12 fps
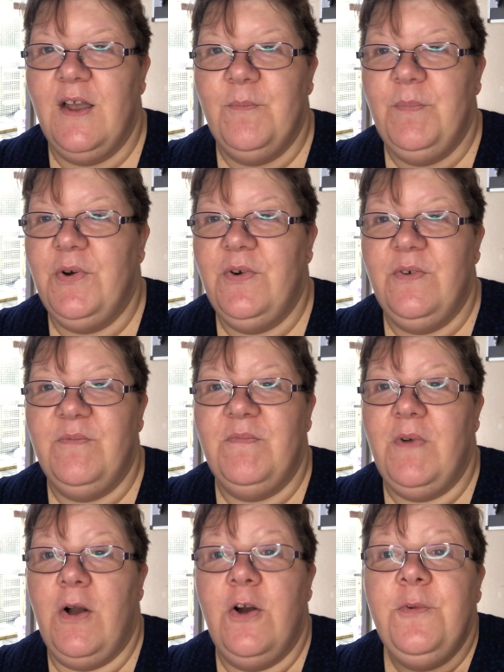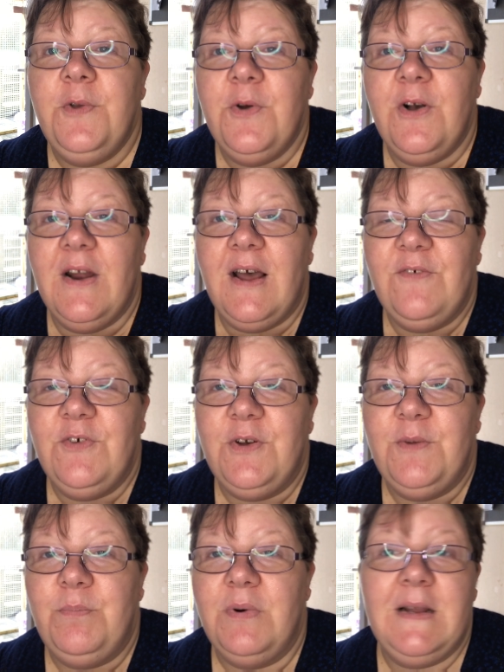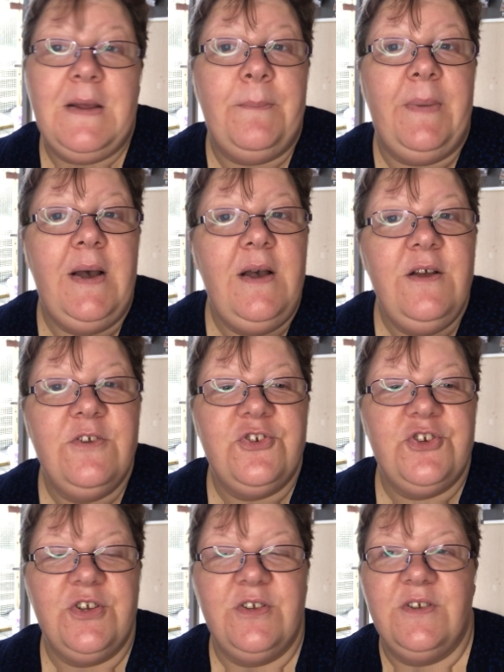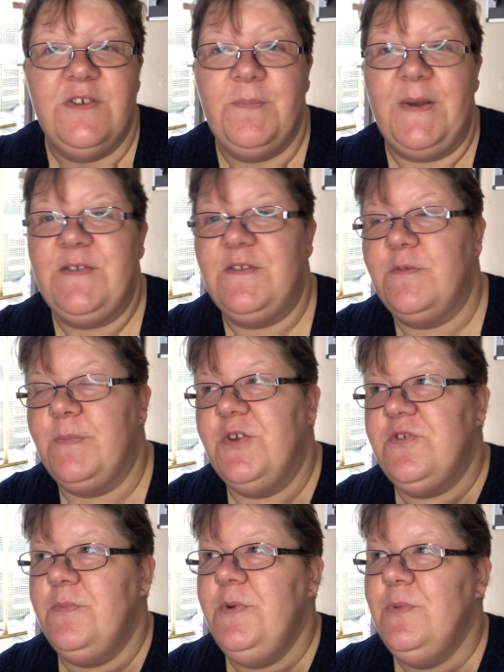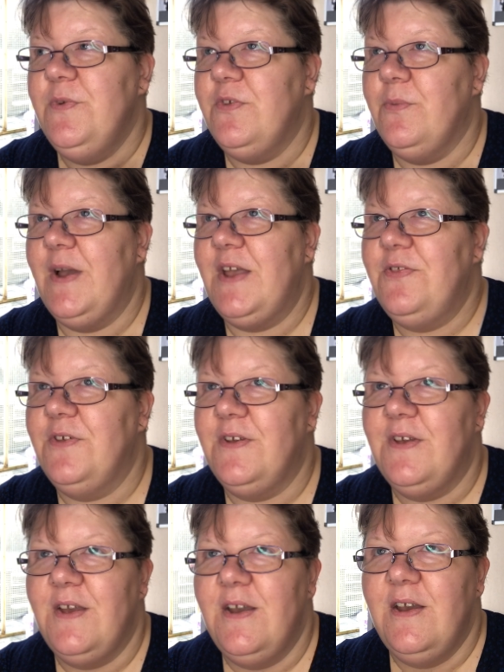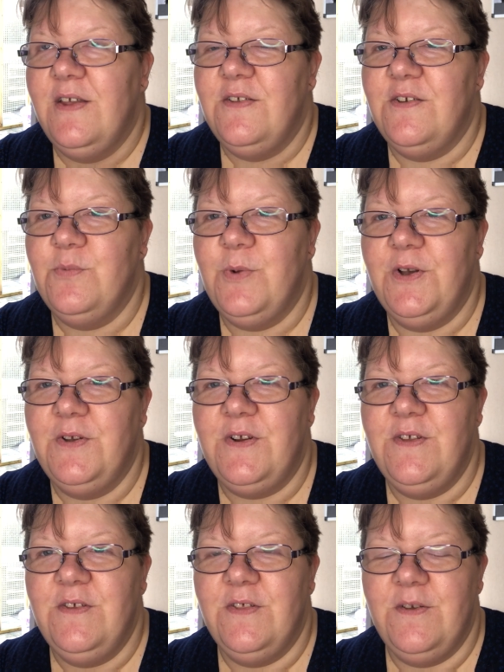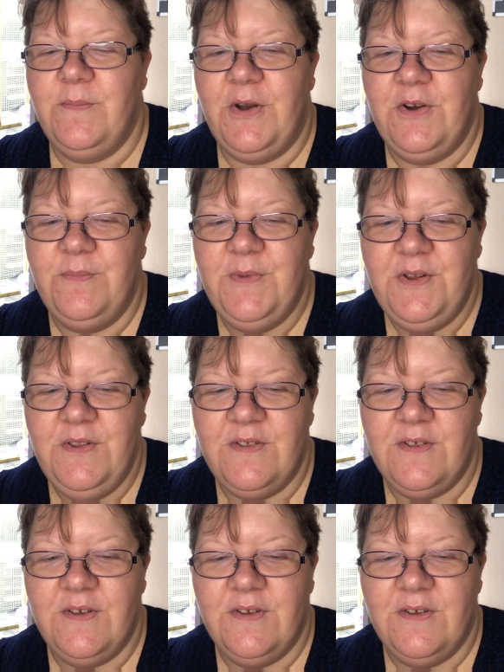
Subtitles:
But I hope you all have a brilliant March as best as possible with the way that this world is at the moment.